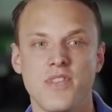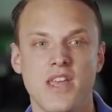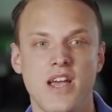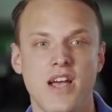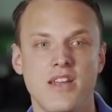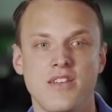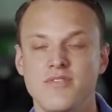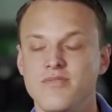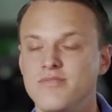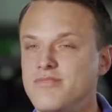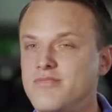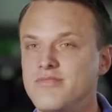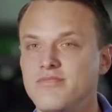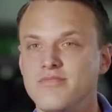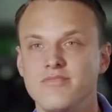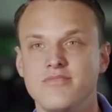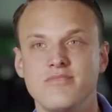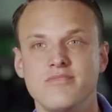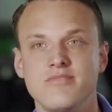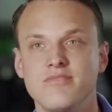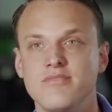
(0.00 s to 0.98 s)
I
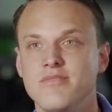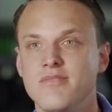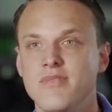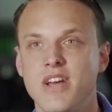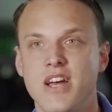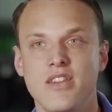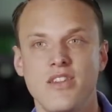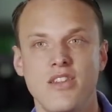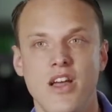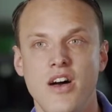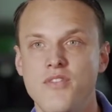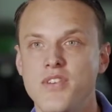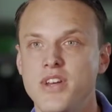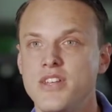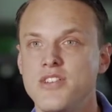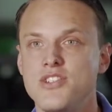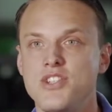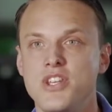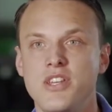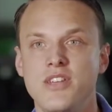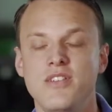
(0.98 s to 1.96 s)
love
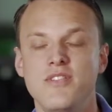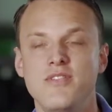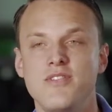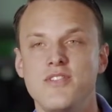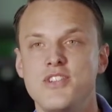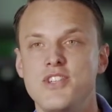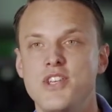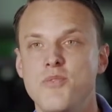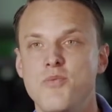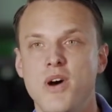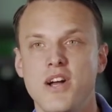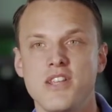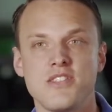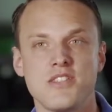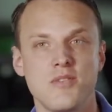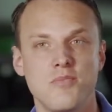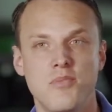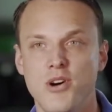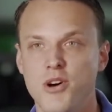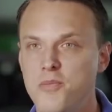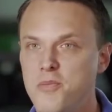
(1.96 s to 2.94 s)
it. She wants
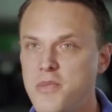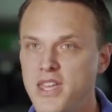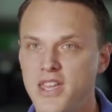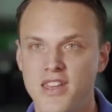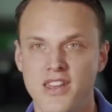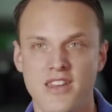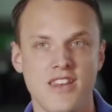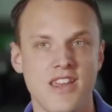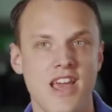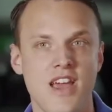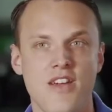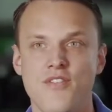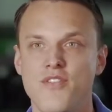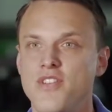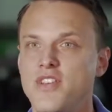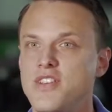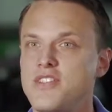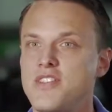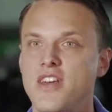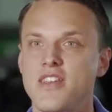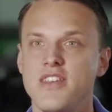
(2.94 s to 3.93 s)
to pull me in
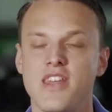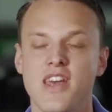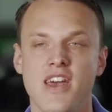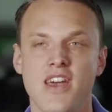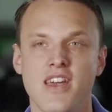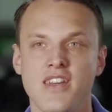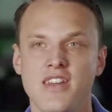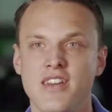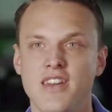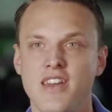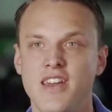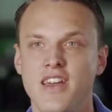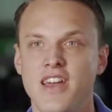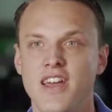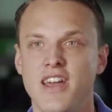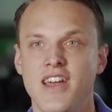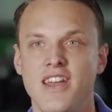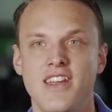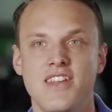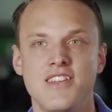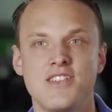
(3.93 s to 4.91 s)
every Sunday,
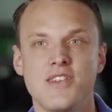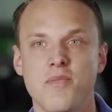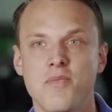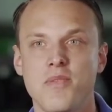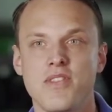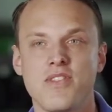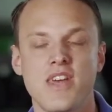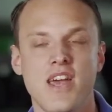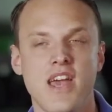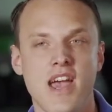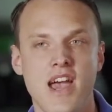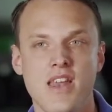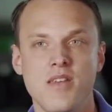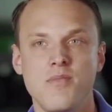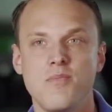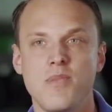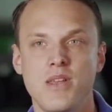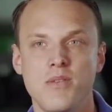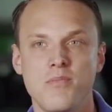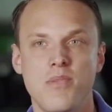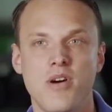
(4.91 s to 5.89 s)
and it's something that
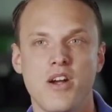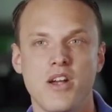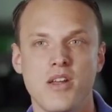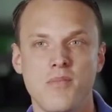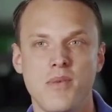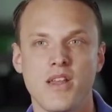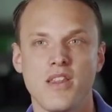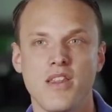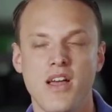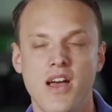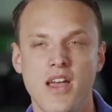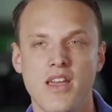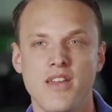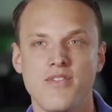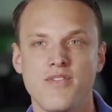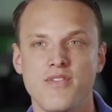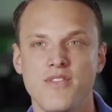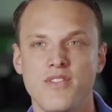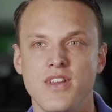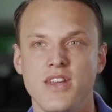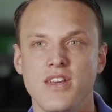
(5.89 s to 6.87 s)
hadn't been part of my
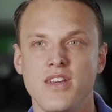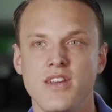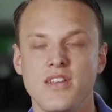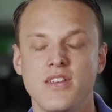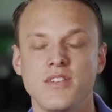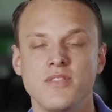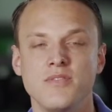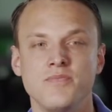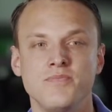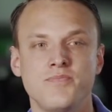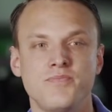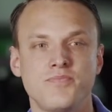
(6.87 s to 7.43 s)
life in